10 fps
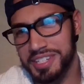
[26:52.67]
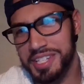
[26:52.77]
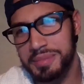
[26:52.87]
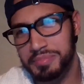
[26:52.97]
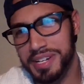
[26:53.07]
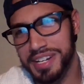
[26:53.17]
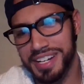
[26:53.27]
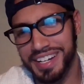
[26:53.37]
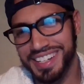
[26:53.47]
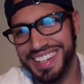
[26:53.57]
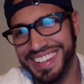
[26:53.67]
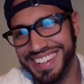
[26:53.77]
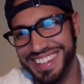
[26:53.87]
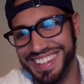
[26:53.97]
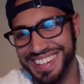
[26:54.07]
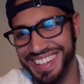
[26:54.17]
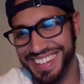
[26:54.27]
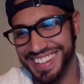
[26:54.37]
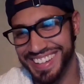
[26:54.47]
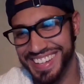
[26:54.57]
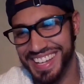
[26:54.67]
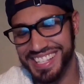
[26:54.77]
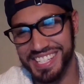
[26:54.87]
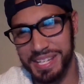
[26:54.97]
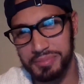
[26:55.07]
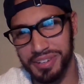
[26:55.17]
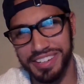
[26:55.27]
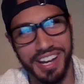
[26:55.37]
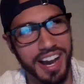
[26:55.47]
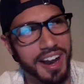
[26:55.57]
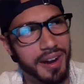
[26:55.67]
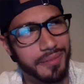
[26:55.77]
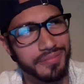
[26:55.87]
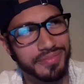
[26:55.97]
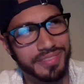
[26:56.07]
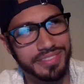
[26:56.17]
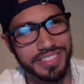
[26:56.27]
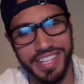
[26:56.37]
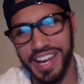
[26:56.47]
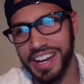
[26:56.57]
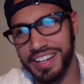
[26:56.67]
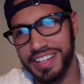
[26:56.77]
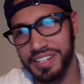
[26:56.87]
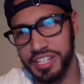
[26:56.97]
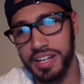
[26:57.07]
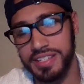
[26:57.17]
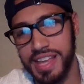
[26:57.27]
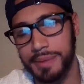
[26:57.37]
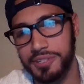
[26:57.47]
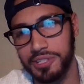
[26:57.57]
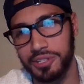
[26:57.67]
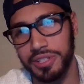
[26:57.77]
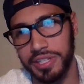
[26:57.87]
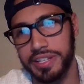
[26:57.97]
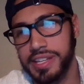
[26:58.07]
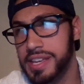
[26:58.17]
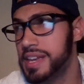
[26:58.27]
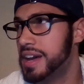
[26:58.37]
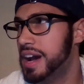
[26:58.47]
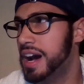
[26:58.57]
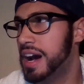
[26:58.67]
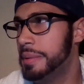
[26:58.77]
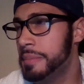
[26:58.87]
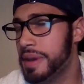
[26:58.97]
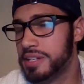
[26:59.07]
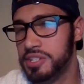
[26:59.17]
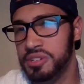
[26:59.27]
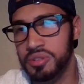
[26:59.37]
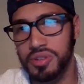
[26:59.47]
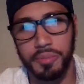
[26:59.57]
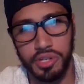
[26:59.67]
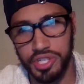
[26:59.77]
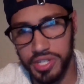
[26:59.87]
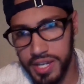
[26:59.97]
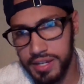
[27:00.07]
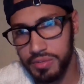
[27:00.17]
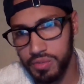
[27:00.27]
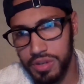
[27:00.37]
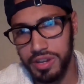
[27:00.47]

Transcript: that's a deep, uh, it's a deep one. Um, yeah, it does, absolutely. Uh, it makes you appreciate